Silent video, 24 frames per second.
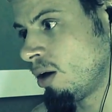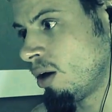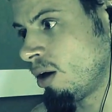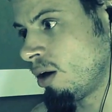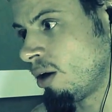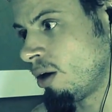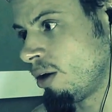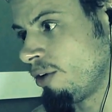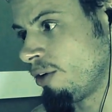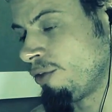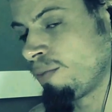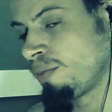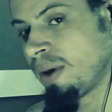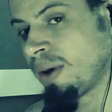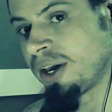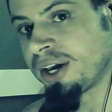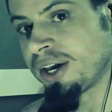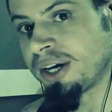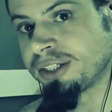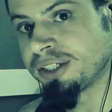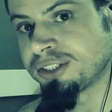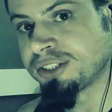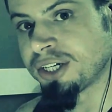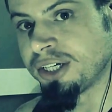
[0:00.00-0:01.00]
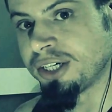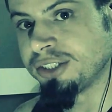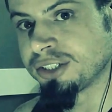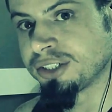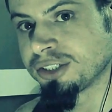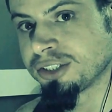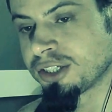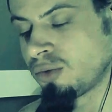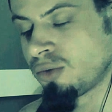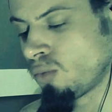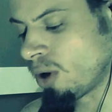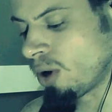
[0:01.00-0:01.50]
of making
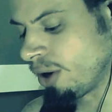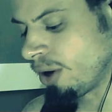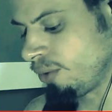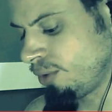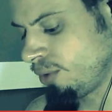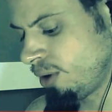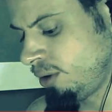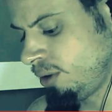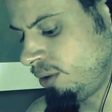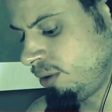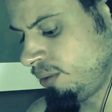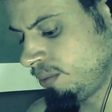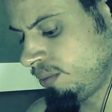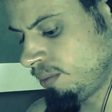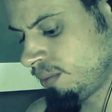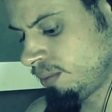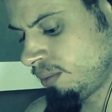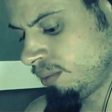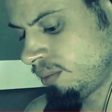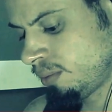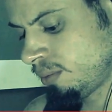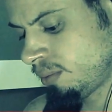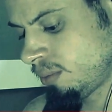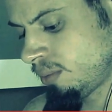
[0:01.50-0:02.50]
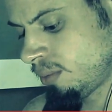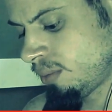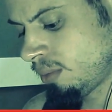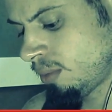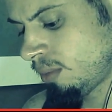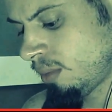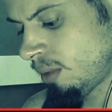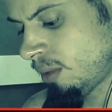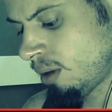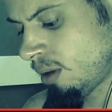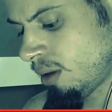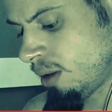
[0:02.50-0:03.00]
changes in Whiterun.
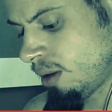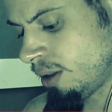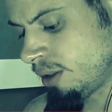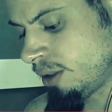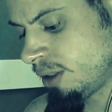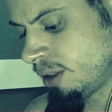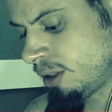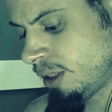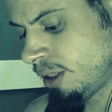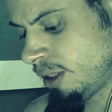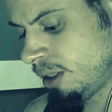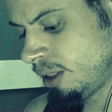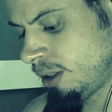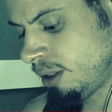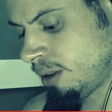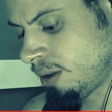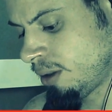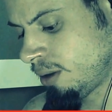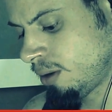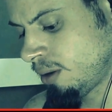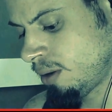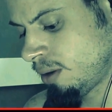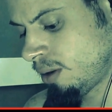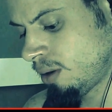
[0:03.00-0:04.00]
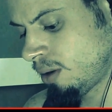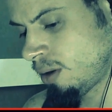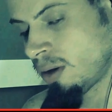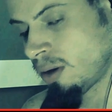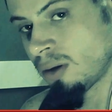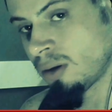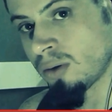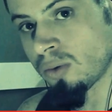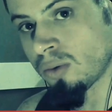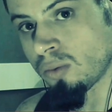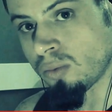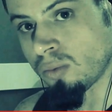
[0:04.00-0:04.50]
Let's see
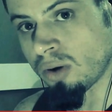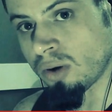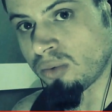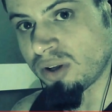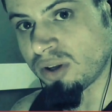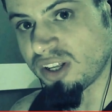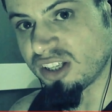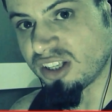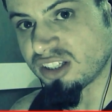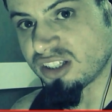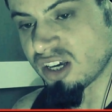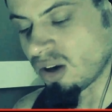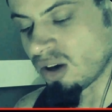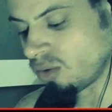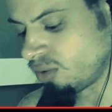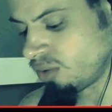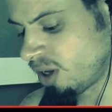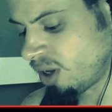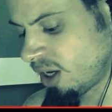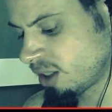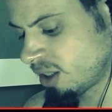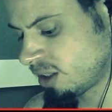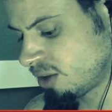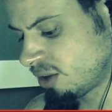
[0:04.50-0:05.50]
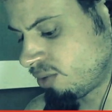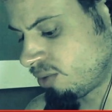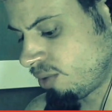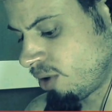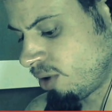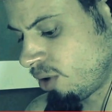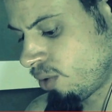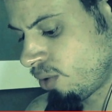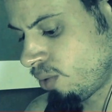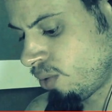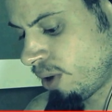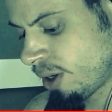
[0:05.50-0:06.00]
where we need to go next
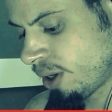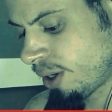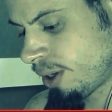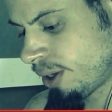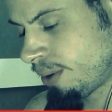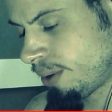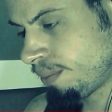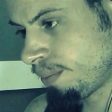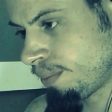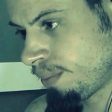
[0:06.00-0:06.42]
real quick.